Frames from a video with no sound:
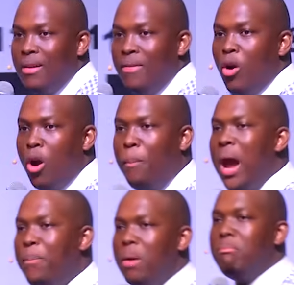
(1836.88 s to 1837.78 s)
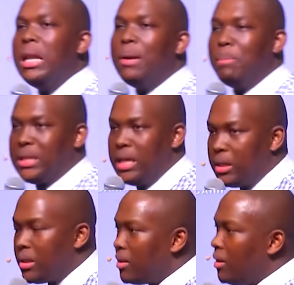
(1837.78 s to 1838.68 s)
They were a paper milling
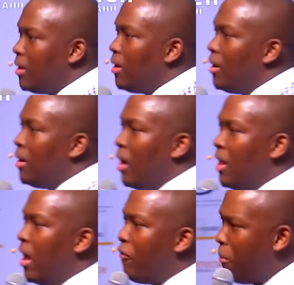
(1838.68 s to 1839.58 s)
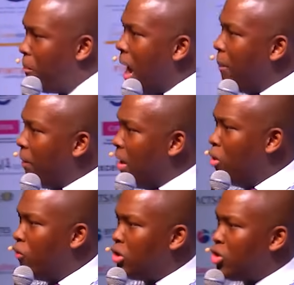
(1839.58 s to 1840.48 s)
business. And then from paper, they
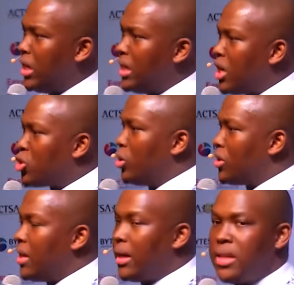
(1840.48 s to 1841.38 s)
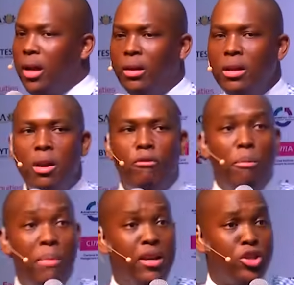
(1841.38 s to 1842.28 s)
moved into the industrial sector,
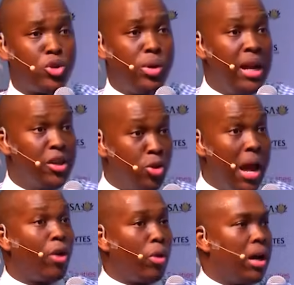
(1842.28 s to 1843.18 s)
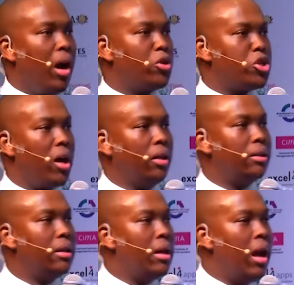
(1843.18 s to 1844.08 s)
from industry into agriculture,
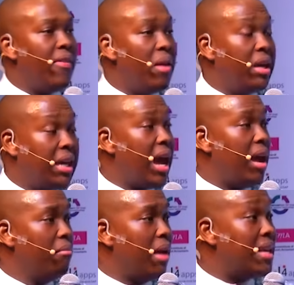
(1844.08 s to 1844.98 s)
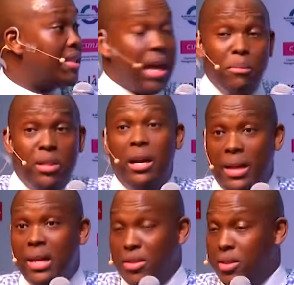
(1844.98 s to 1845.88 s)
and they became, as Samsung
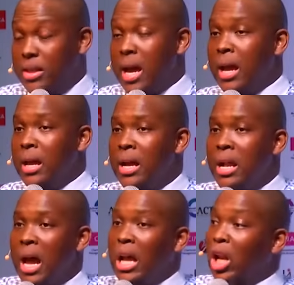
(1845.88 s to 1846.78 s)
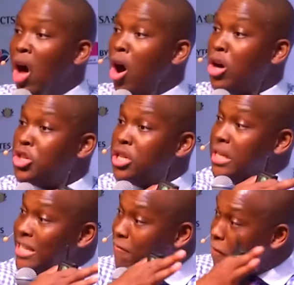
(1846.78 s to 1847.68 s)
is today, a large,
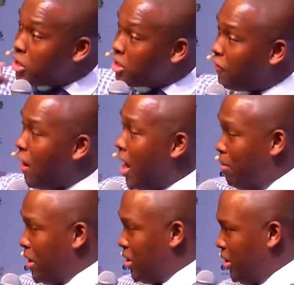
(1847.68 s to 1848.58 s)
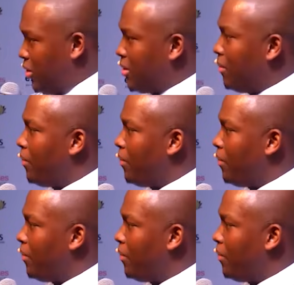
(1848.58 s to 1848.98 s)
diversified business.